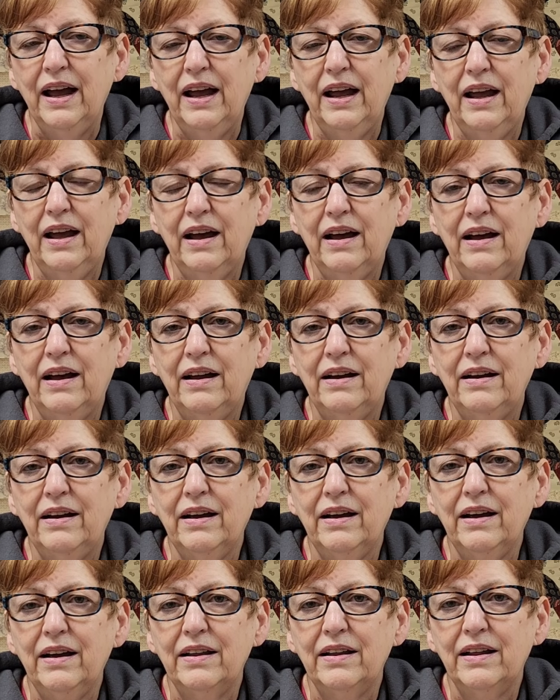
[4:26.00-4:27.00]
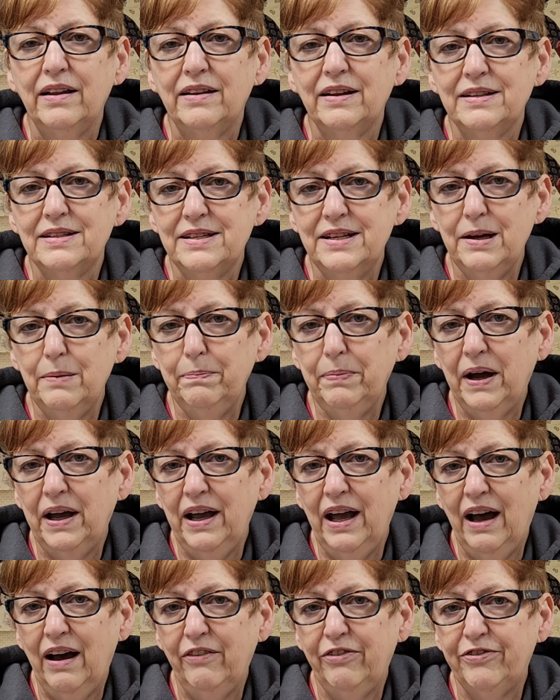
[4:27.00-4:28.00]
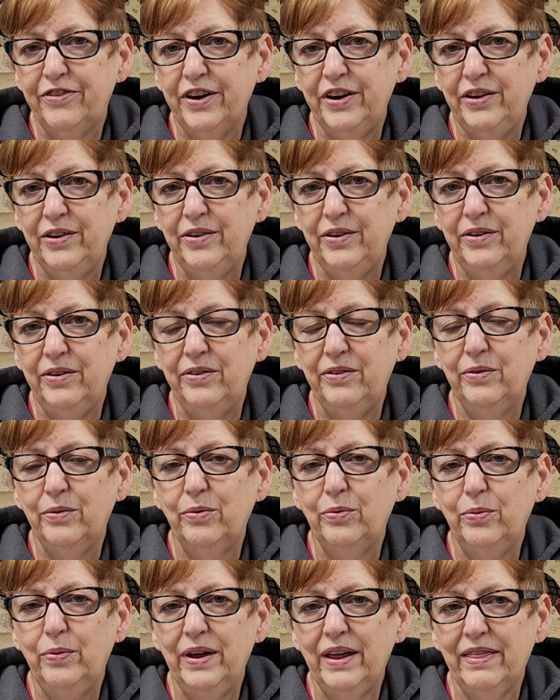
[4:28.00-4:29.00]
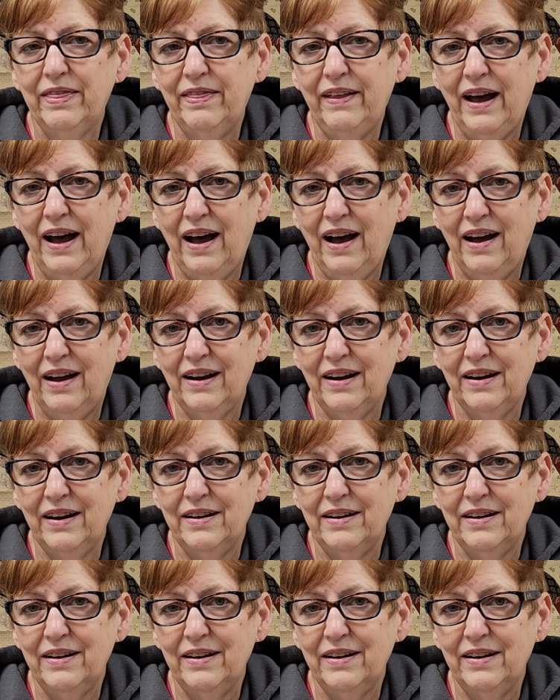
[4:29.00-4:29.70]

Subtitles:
And the tip I have for you with that